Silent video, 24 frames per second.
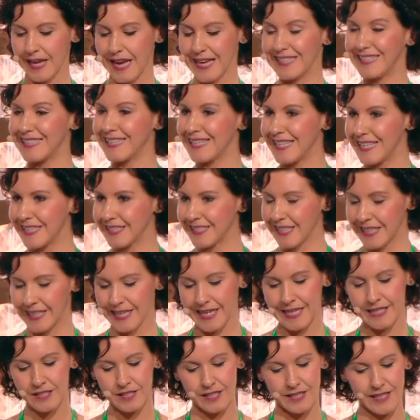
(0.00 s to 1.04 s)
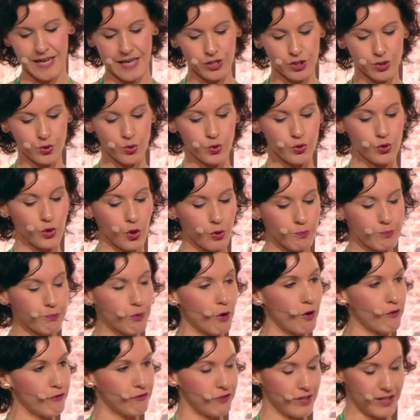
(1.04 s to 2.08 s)
a leading international
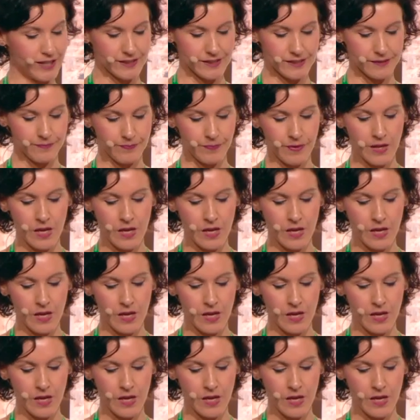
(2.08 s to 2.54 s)
nonprofit,